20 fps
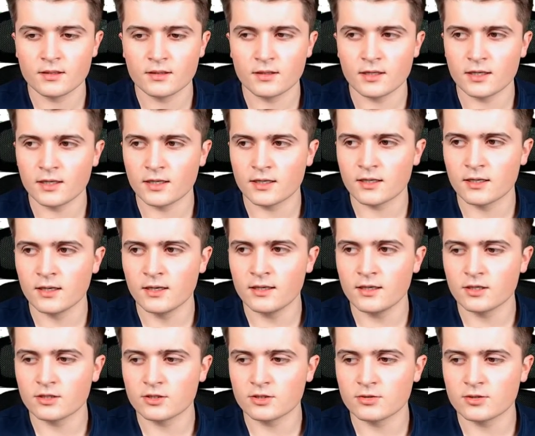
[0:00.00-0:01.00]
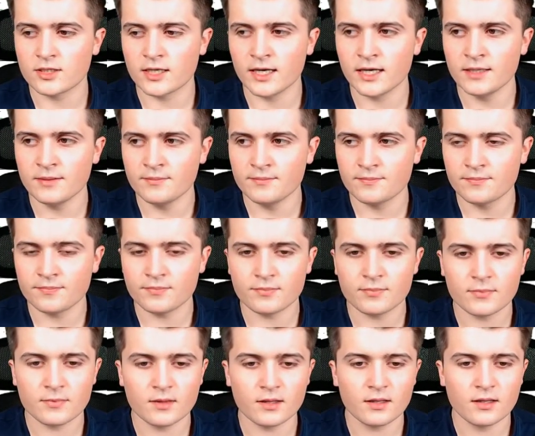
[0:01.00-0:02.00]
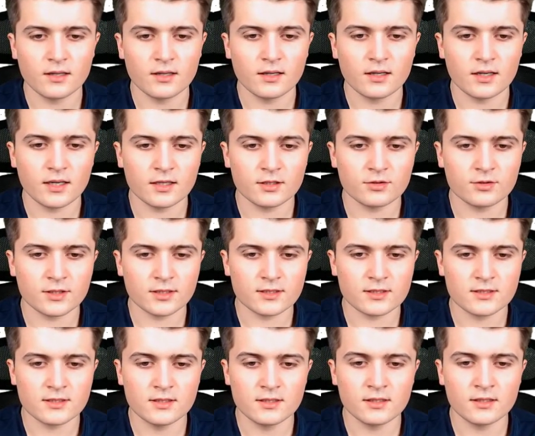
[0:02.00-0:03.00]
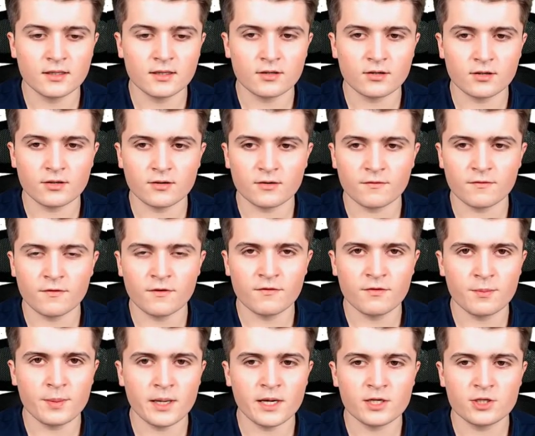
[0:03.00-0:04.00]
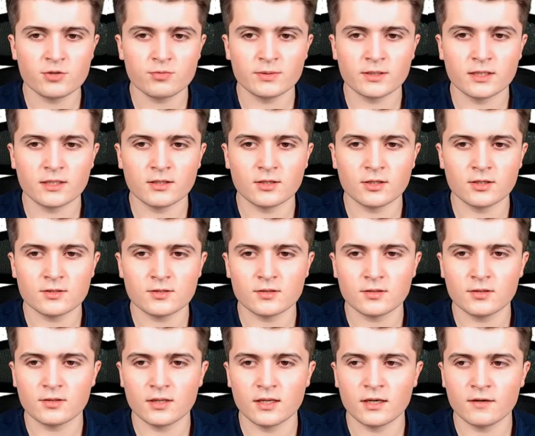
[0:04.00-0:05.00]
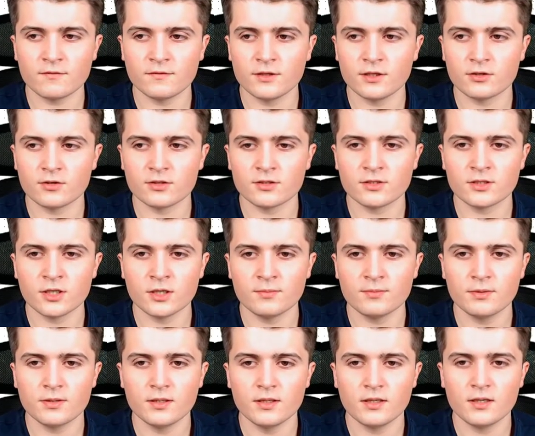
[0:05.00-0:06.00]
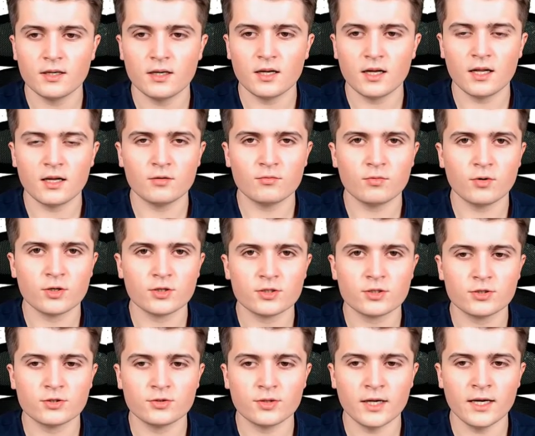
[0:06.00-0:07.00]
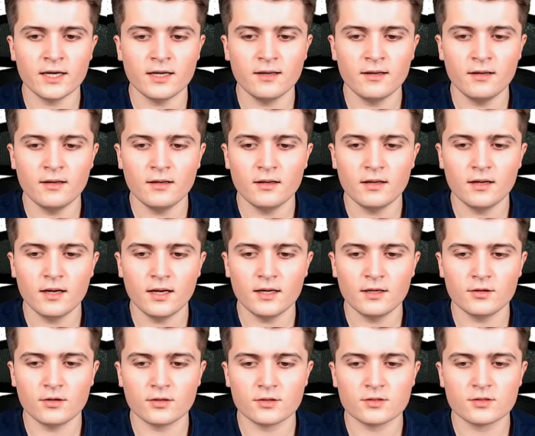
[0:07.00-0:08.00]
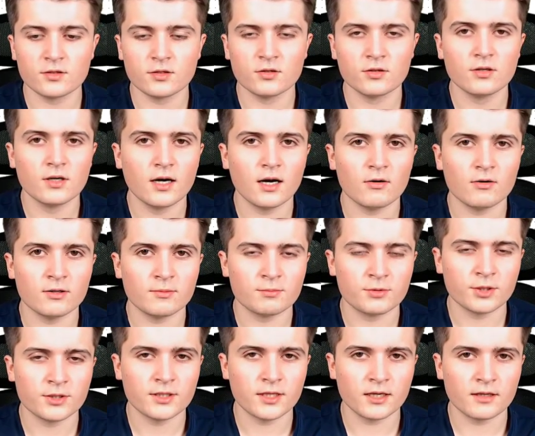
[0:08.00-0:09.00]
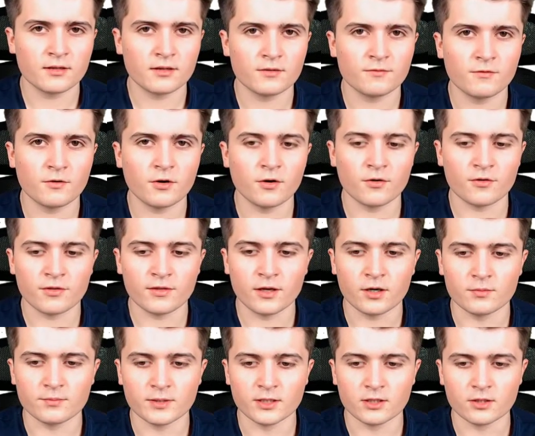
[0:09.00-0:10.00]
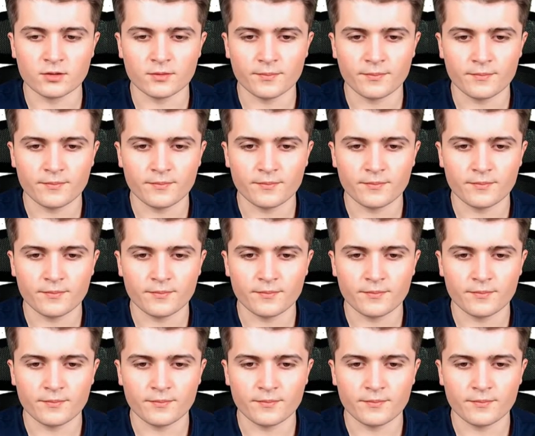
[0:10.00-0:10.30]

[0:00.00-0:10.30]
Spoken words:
Then I click on OK. And you can see here on the 5th page, we now also have here on top L1 to N and also our protective earth down below.